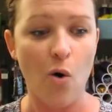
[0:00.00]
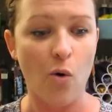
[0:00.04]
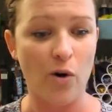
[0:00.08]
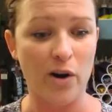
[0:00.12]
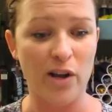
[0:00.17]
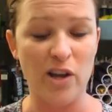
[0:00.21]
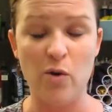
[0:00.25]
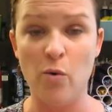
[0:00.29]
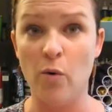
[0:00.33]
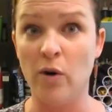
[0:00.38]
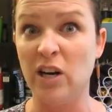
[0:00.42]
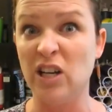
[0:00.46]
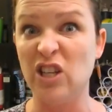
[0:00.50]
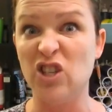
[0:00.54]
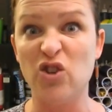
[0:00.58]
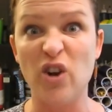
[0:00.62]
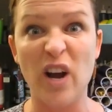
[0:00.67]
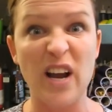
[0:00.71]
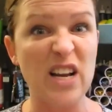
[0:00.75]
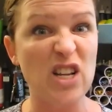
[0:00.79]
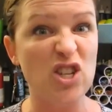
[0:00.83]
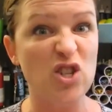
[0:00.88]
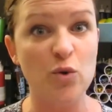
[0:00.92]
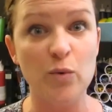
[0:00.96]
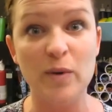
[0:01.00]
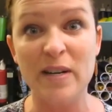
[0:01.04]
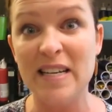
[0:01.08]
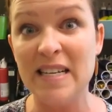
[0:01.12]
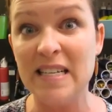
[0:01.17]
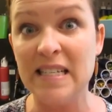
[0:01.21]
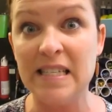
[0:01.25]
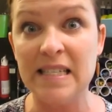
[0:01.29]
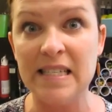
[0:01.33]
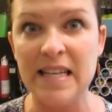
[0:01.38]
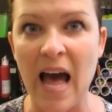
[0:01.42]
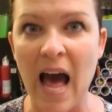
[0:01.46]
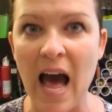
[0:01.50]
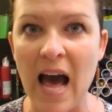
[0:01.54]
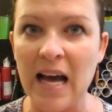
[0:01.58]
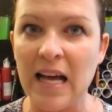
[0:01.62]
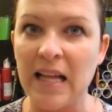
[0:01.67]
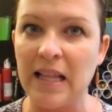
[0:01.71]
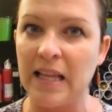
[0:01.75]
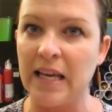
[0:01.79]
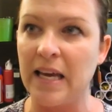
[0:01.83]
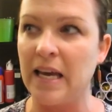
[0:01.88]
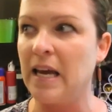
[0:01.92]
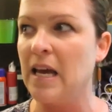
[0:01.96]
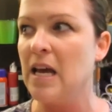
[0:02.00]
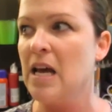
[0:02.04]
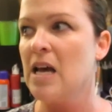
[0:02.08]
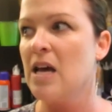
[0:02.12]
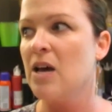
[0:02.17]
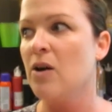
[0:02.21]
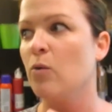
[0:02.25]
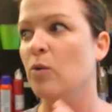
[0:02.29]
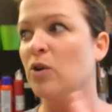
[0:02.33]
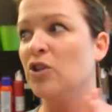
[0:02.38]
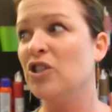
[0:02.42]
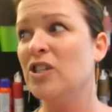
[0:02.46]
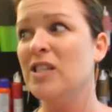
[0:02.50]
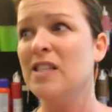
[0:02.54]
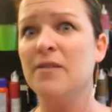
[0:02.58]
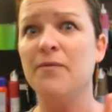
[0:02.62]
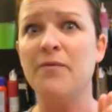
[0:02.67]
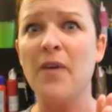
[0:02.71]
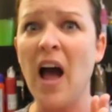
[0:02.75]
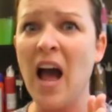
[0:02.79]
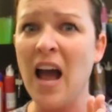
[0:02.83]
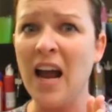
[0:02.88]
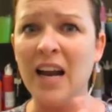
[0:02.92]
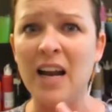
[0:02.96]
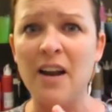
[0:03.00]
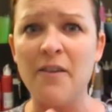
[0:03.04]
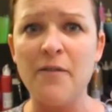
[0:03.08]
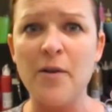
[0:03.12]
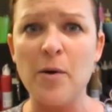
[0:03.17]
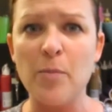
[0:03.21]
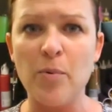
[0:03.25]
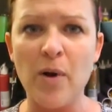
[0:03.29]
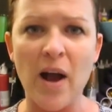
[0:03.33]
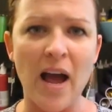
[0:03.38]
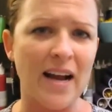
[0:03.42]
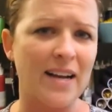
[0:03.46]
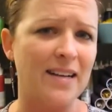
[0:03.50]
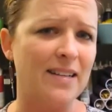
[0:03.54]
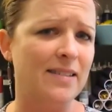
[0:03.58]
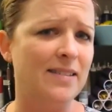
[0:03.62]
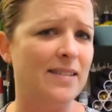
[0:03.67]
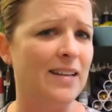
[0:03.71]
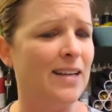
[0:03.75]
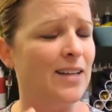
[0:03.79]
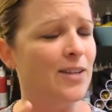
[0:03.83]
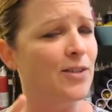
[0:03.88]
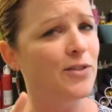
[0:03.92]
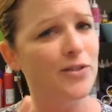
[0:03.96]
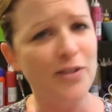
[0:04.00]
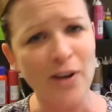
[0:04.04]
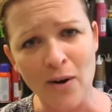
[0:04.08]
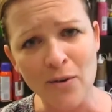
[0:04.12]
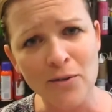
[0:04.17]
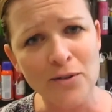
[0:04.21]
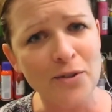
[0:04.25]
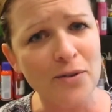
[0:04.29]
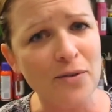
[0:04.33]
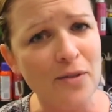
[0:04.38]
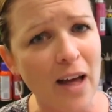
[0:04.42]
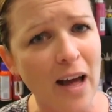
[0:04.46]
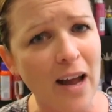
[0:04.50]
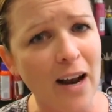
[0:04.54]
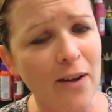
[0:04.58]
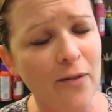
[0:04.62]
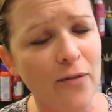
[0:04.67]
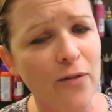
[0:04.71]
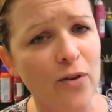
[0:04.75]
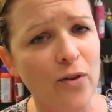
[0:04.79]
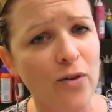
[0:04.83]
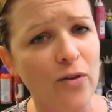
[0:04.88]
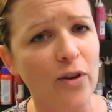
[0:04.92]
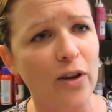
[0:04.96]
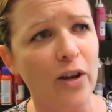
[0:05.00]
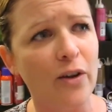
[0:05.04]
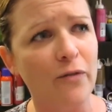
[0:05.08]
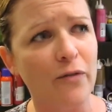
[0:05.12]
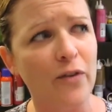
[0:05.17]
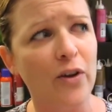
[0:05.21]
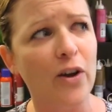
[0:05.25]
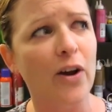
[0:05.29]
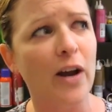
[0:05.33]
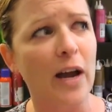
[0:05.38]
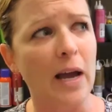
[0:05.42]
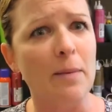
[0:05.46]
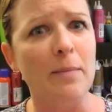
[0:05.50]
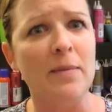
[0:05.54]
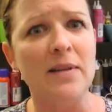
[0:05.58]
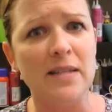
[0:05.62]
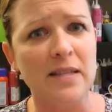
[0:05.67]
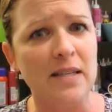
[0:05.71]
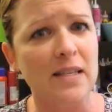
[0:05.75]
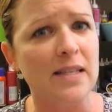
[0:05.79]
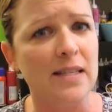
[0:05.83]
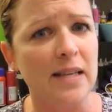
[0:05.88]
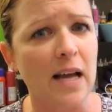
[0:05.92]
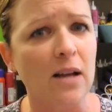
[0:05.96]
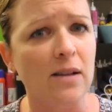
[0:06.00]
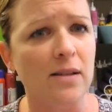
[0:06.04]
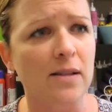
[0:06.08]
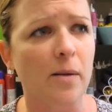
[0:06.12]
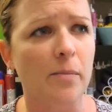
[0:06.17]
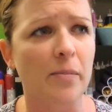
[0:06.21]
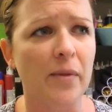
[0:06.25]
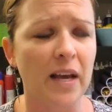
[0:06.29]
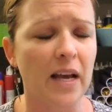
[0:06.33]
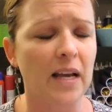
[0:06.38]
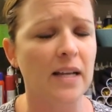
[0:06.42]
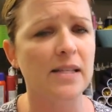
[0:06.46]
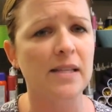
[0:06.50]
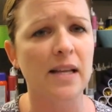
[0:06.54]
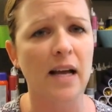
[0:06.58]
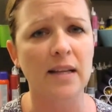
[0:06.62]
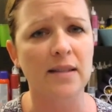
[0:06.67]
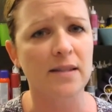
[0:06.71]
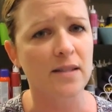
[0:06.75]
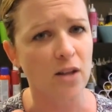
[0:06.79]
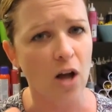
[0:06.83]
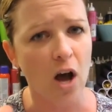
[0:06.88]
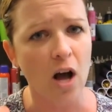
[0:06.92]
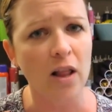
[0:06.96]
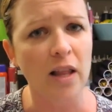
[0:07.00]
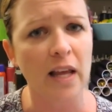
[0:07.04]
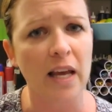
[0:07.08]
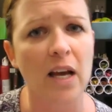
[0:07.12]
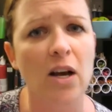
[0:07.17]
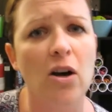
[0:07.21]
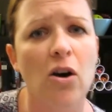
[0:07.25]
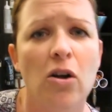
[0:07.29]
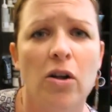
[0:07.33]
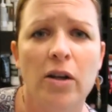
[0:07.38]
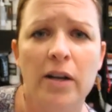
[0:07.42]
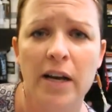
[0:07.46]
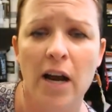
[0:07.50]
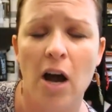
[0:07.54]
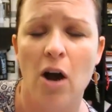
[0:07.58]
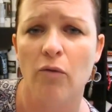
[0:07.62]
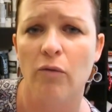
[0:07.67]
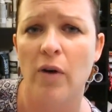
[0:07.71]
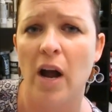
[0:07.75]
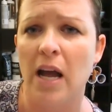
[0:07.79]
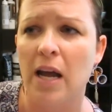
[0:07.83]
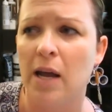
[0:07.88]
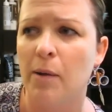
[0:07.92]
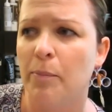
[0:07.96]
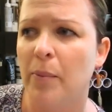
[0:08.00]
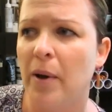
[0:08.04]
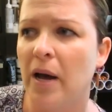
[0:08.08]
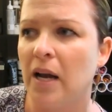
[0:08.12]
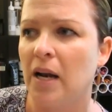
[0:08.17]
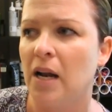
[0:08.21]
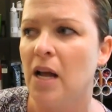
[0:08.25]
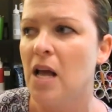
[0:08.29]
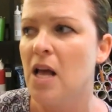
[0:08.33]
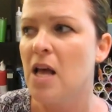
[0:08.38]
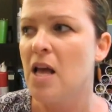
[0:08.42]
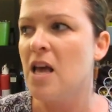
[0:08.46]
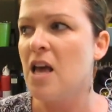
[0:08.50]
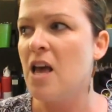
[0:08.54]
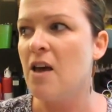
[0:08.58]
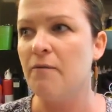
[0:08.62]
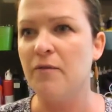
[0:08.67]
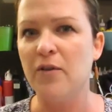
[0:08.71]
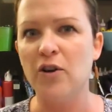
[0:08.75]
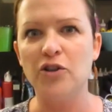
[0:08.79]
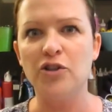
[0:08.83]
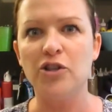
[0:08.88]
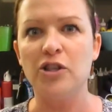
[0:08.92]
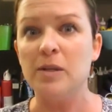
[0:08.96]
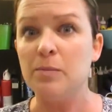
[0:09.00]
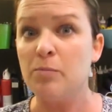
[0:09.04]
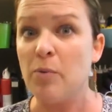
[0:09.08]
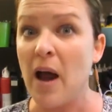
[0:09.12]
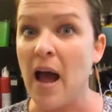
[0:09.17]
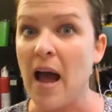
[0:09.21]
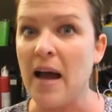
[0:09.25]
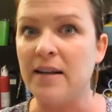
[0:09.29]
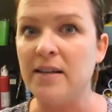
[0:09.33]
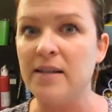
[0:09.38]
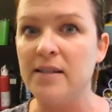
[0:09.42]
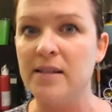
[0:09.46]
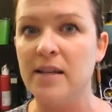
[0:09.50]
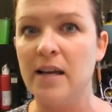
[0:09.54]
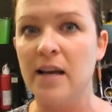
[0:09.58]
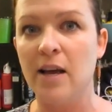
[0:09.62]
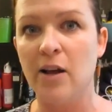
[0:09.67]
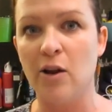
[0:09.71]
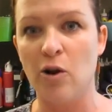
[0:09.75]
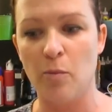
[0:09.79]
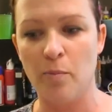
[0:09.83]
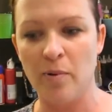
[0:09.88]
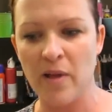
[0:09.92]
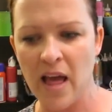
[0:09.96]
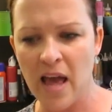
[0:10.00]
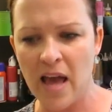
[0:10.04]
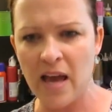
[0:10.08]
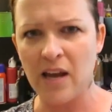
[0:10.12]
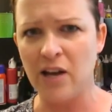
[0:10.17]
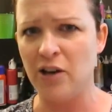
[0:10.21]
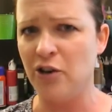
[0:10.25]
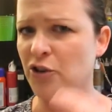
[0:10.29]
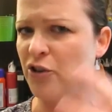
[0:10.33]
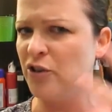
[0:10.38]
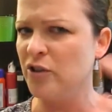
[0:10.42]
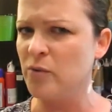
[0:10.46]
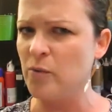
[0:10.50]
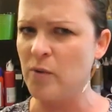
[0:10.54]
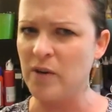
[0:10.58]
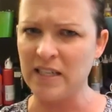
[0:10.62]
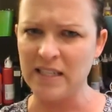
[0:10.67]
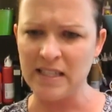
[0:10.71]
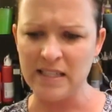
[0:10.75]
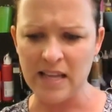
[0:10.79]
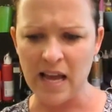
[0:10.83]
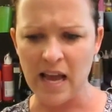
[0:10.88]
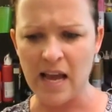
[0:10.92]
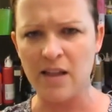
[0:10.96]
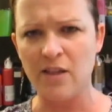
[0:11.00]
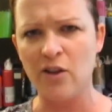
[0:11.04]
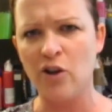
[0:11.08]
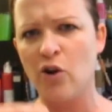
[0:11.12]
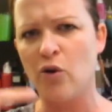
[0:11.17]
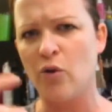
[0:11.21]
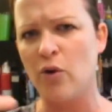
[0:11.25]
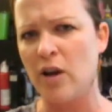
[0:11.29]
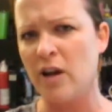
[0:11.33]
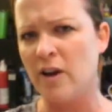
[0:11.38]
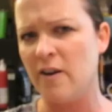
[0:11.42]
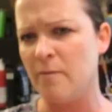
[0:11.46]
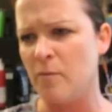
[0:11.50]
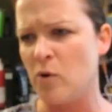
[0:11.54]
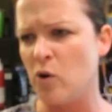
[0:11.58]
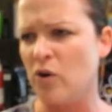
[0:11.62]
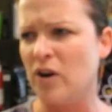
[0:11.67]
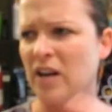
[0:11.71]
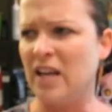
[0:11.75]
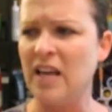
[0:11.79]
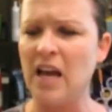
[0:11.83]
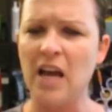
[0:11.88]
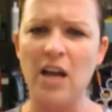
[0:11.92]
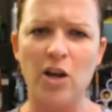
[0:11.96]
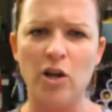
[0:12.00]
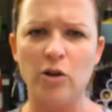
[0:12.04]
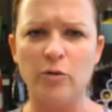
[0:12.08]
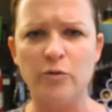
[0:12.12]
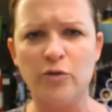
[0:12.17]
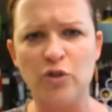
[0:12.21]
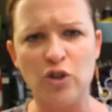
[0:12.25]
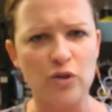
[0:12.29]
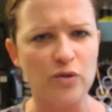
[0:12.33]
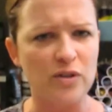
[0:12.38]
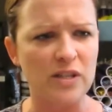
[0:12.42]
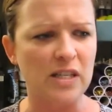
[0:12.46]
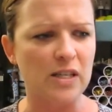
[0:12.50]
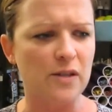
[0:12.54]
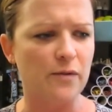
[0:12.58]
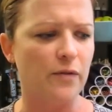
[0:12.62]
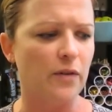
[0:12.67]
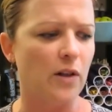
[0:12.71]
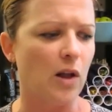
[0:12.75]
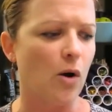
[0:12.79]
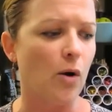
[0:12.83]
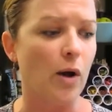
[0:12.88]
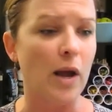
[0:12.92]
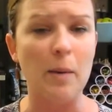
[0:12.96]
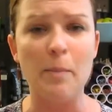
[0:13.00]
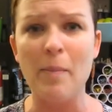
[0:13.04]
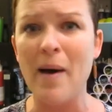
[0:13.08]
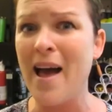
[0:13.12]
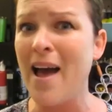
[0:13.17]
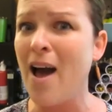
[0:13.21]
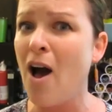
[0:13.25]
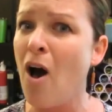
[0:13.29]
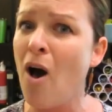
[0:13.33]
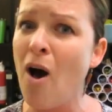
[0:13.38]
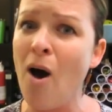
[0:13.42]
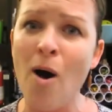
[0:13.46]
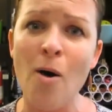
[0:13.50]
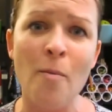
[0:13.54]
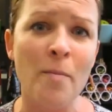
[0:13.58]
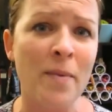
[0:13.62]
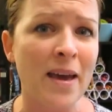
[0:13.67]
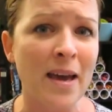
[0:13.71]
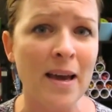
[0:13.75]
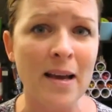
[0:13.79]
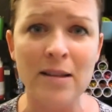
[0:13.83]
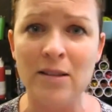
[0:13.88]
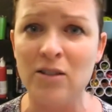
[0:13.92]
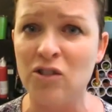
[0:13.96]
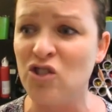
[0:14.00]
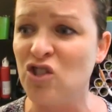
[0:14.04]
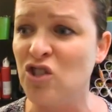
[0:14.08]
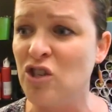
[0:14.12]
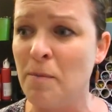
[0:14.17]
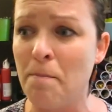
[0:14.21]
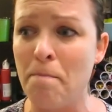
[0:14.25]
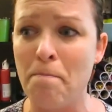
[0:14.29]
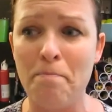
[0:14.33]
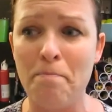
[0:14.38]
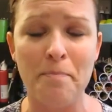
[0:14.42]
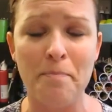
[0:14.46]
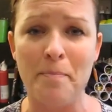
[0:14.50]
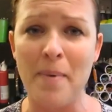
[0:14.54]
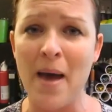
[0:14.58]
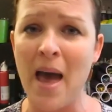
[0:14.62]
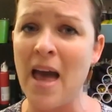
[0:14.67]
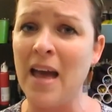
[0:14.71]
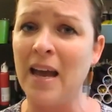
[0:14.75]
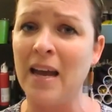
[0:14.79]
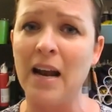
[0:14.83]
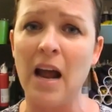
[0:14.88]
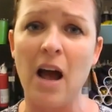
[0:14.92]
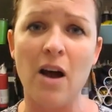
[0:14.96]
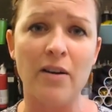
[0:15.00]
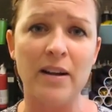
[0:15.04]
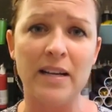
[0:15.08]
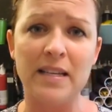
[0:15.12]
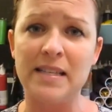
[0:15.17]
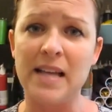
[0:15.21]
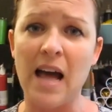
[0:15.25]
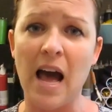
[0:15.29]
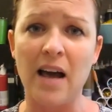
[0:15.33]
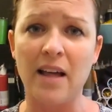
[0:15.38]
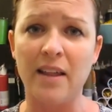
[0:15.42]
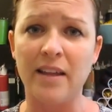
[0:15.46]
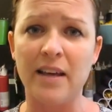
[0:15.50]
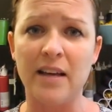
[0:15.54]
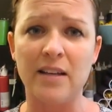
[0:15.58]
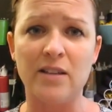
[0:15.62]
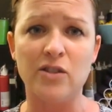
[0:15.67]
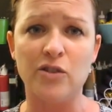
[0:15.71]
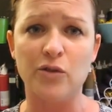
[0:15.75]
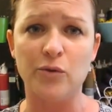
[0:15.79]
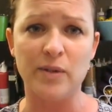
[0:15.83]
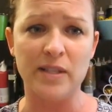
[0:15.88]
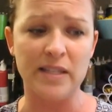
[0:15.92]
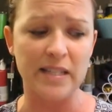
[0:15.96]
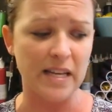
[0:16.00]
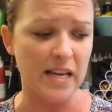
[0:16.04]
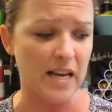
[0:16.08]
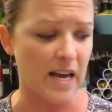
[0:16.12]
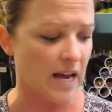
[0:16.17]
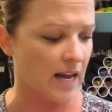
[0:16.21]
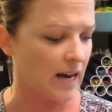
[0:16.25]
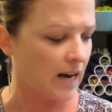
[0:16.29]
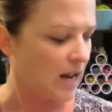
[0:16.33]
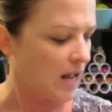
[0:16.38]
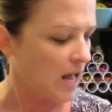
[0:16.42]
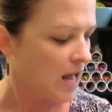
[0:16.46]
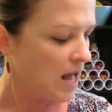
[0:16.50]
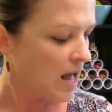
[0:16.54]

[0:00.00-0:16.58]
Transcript: or you want to try to do it exactly, which is fine if you're practicing. Don't do that if you if your aim is to sell something because that's not legal and not right. But if you're just practicing and you're playing and you just want to stay in the creative mode and get your juices flowing, by all means bang it out exactly as you see it.